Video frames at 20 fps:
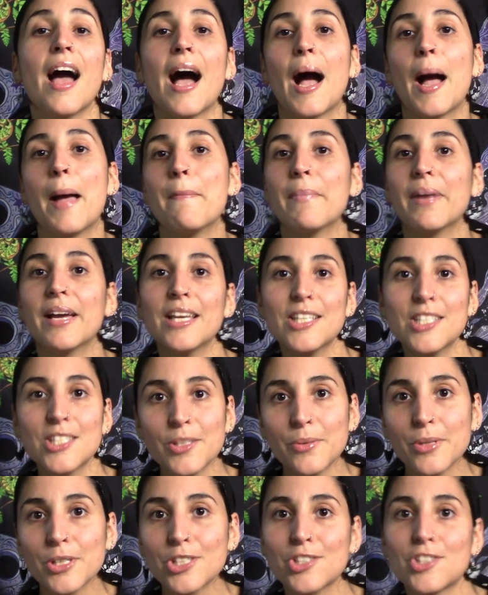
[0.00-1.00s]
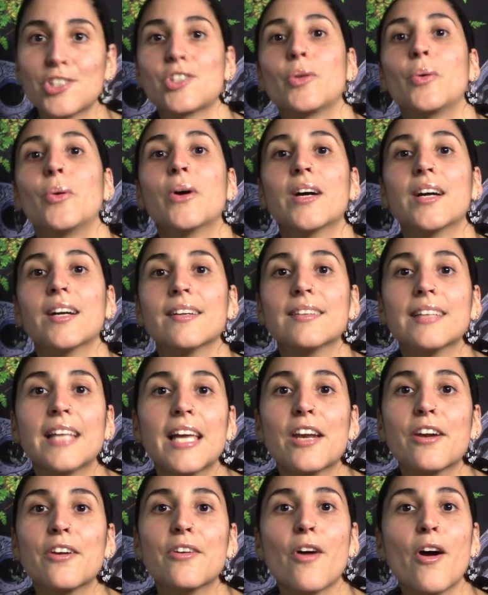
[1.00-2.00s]
I might do a short
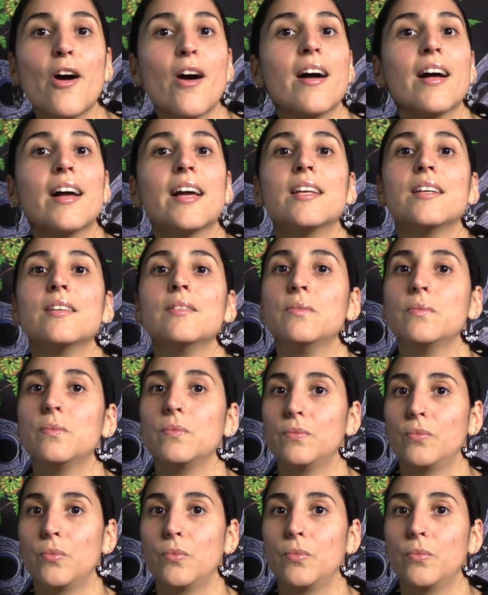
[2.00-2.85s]
later on